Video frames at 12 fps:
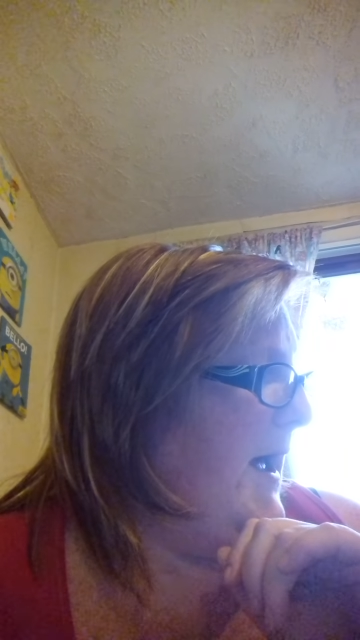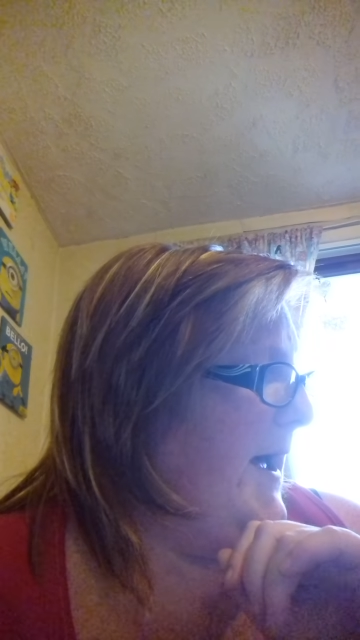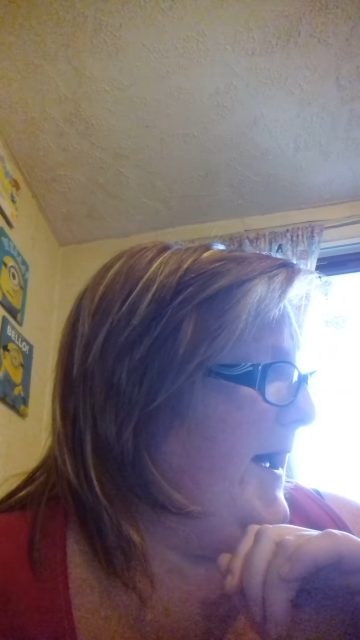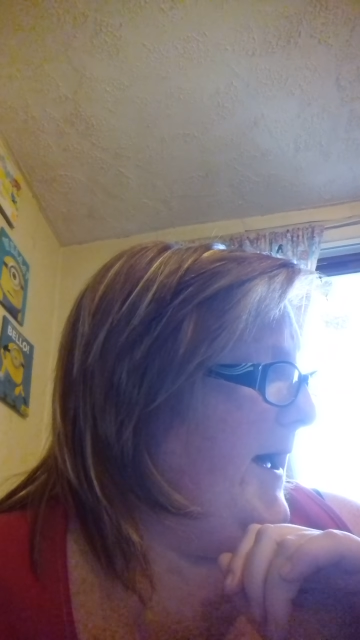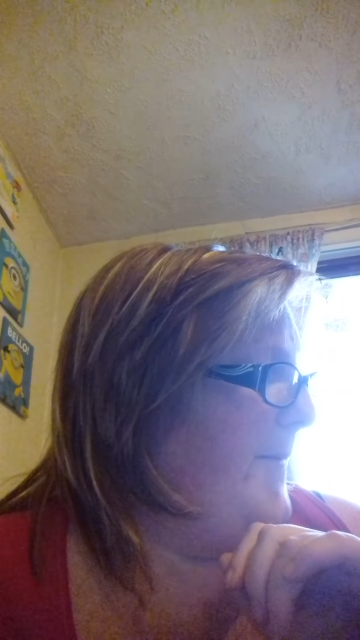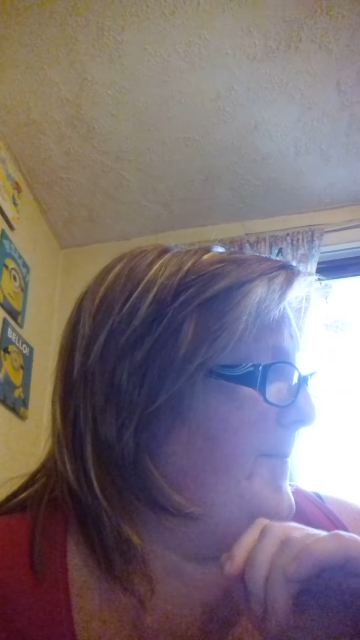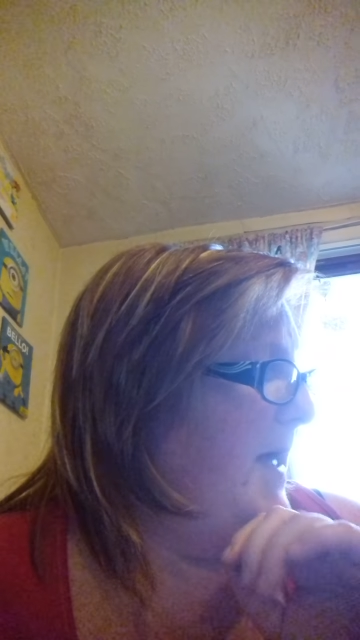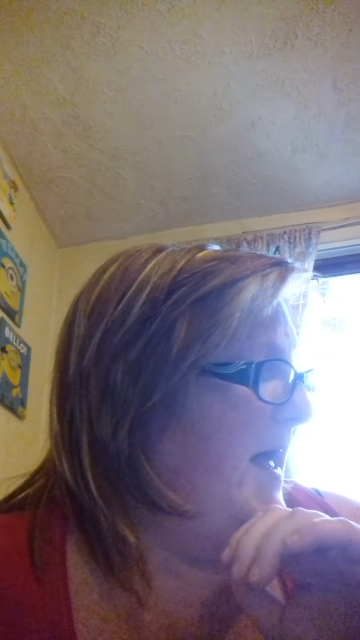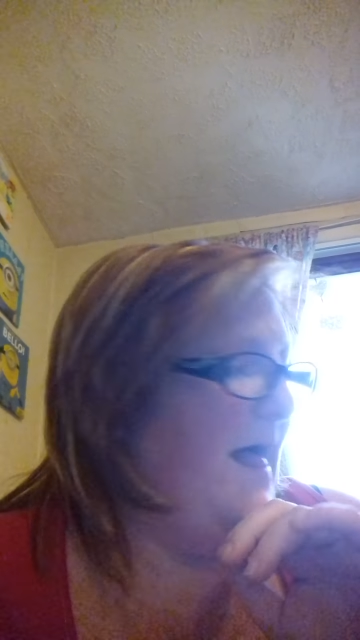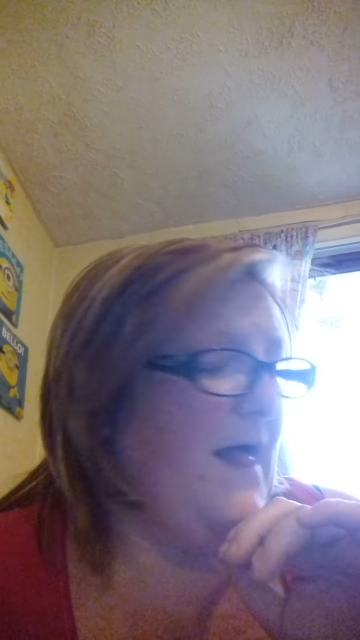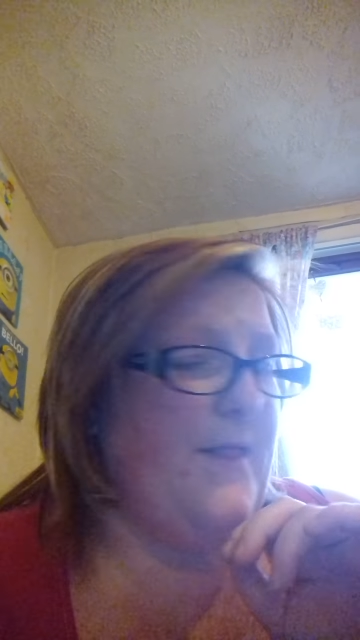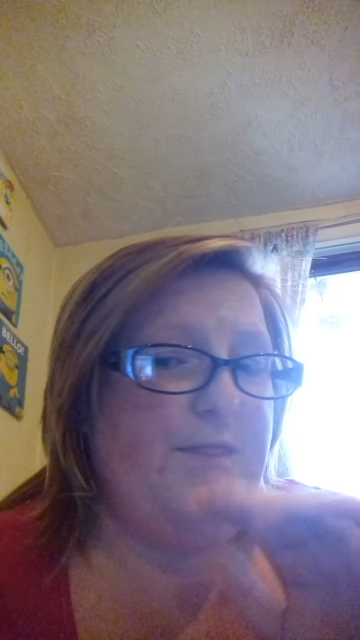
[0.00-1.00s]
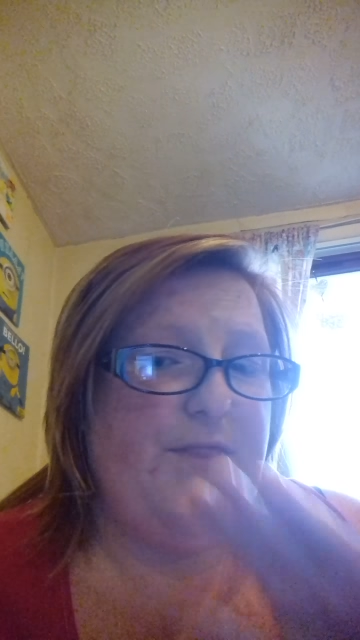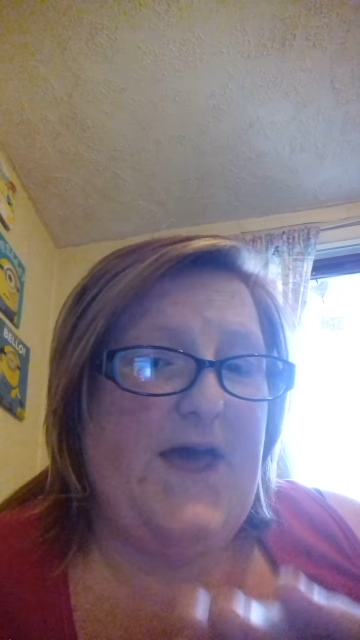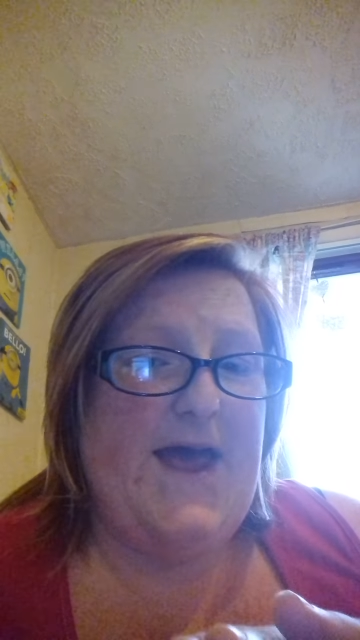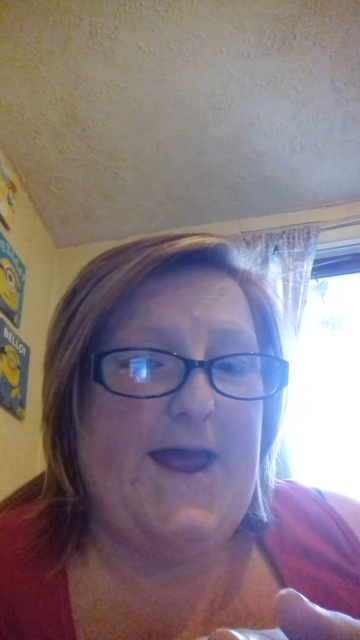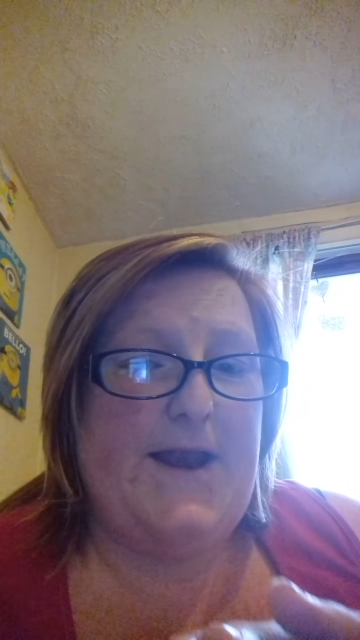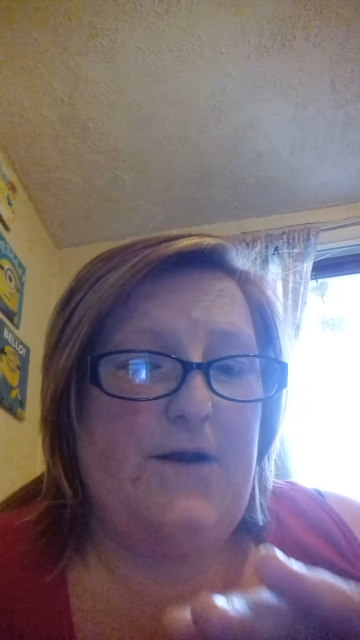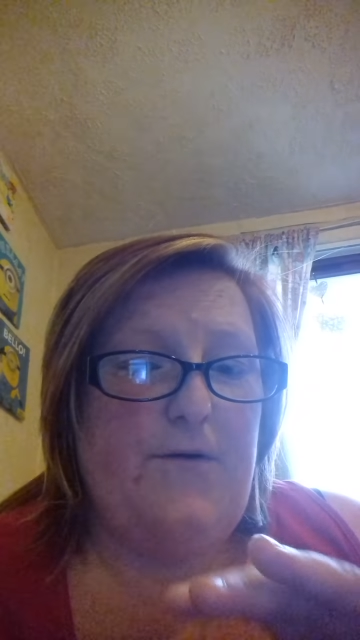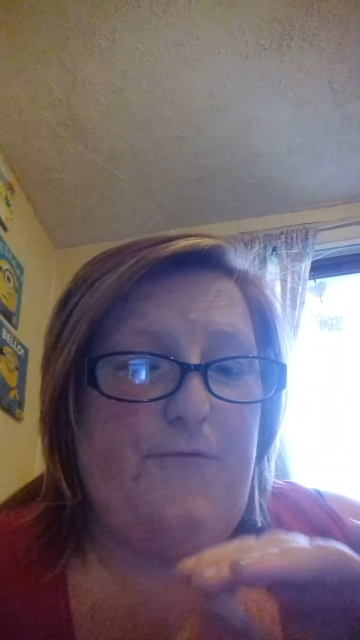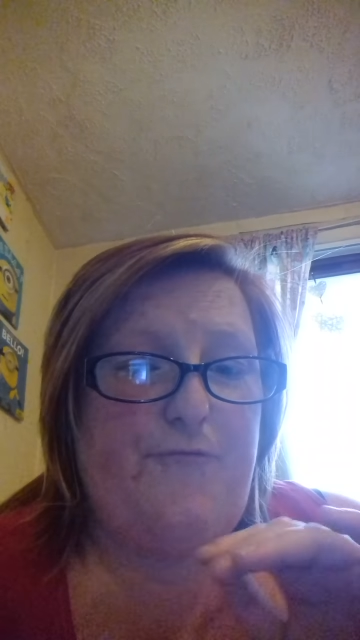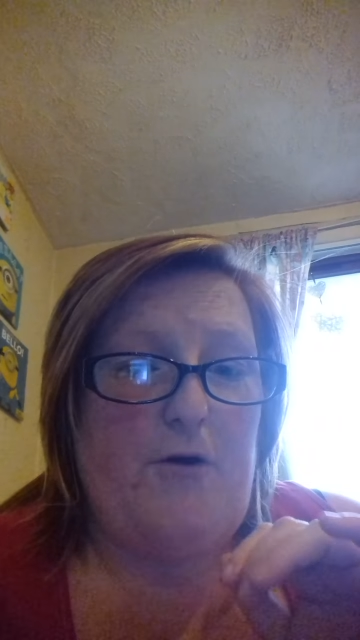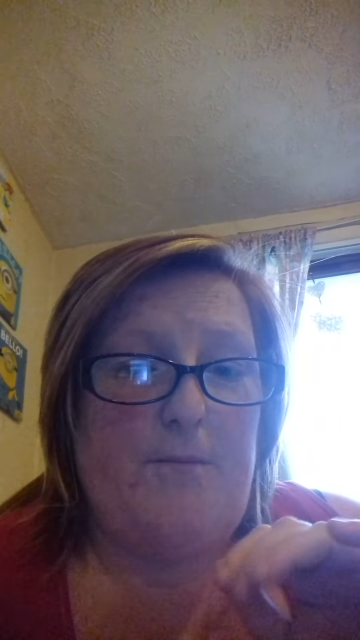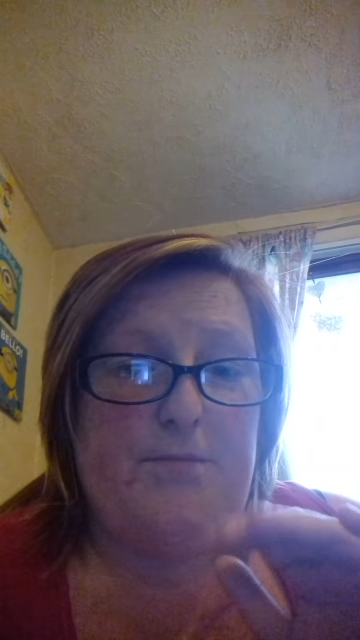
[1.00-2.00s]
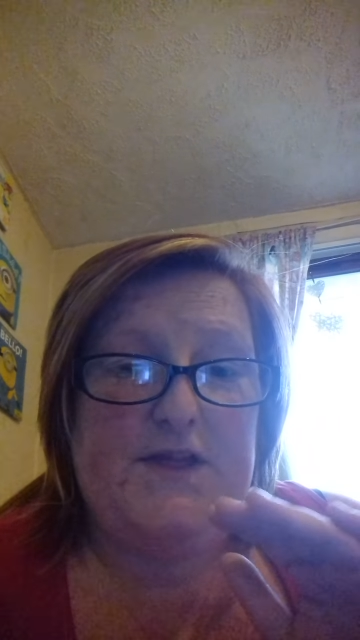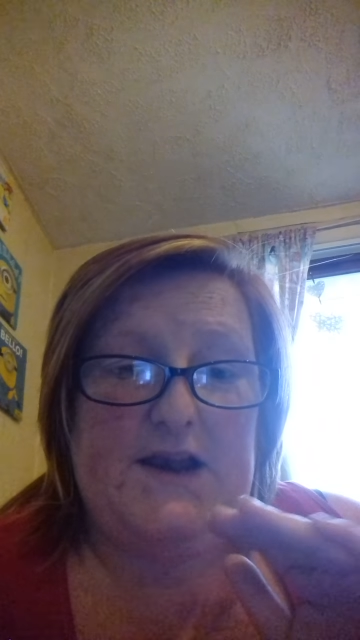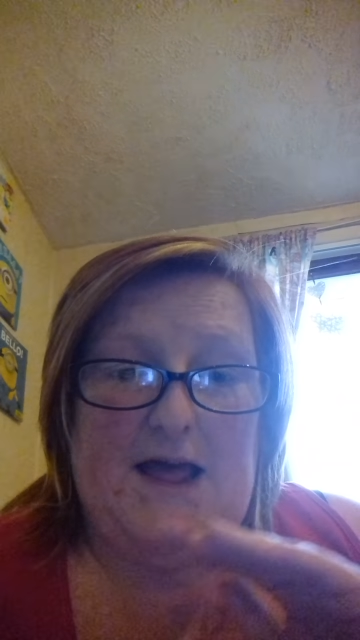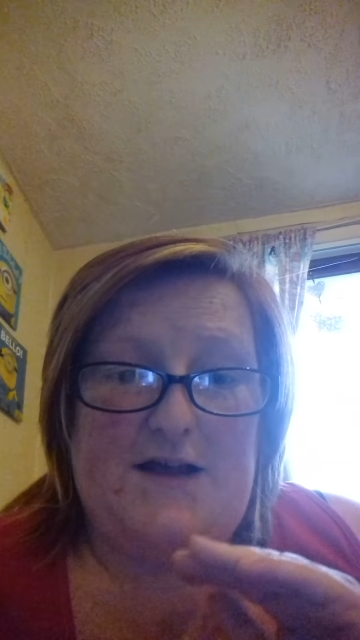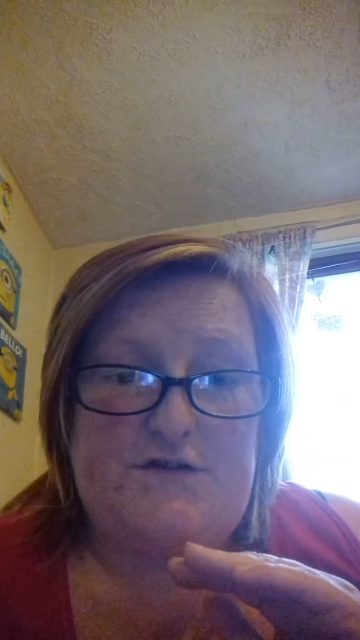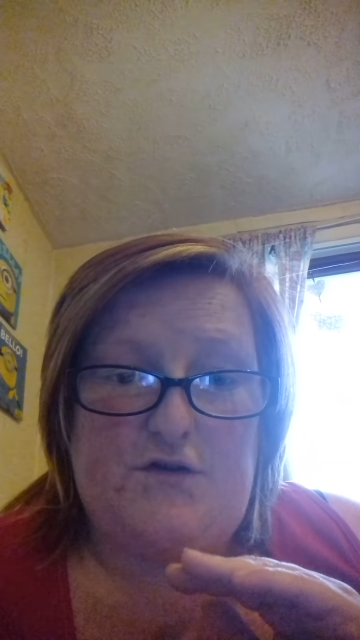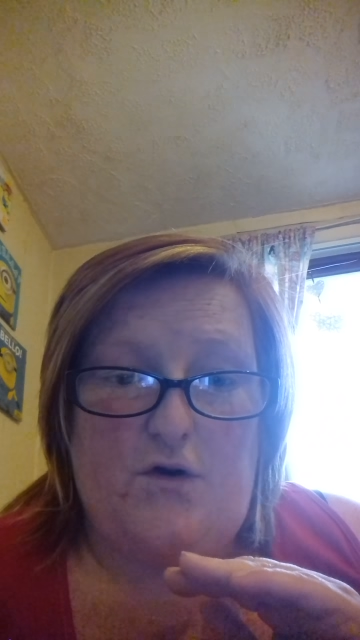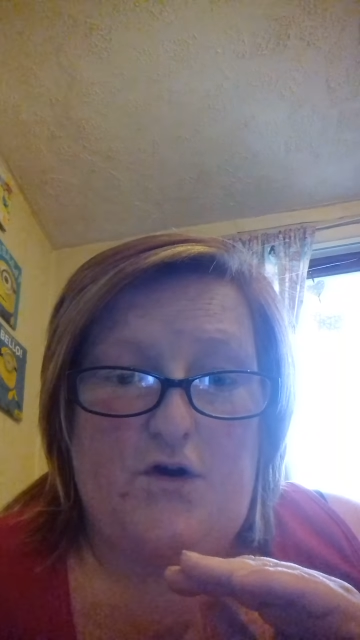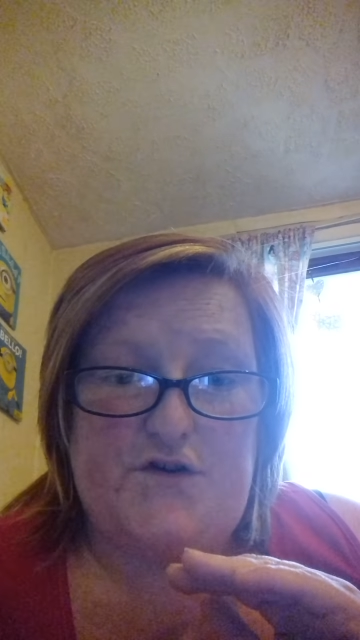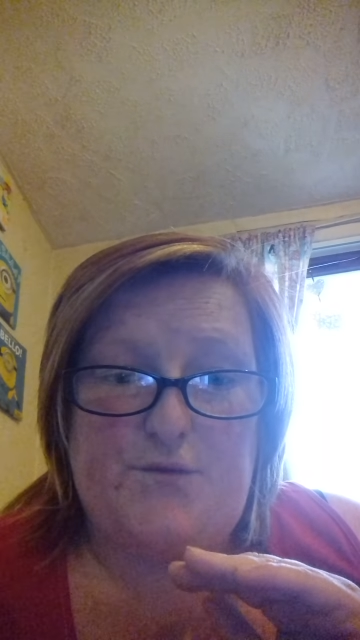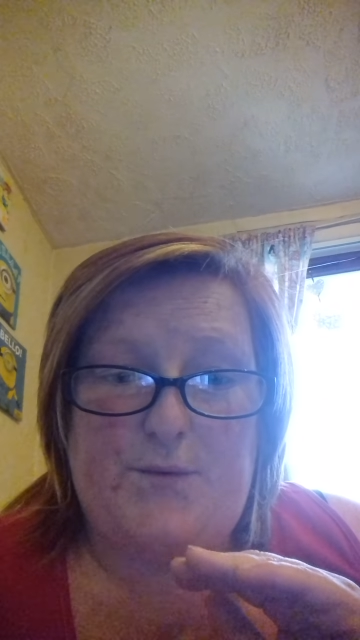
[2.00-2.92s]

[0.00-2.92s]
And then from the last order,